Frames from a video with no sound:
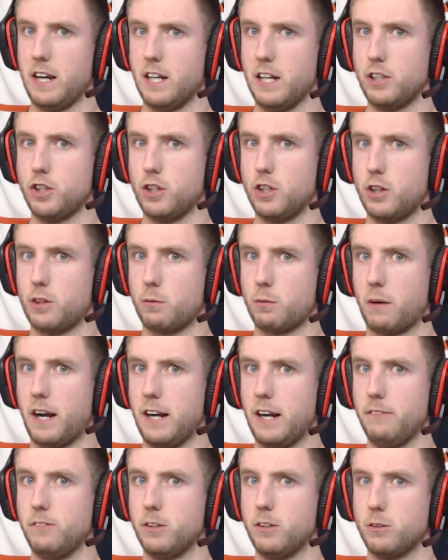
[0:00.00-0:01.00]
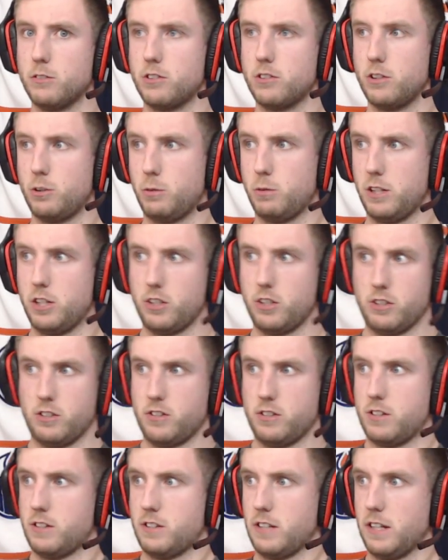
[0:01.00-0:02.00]
I should thrive in those situations,
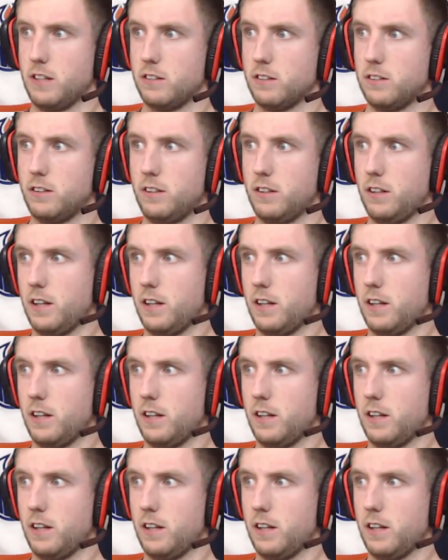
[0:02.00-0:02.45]
single.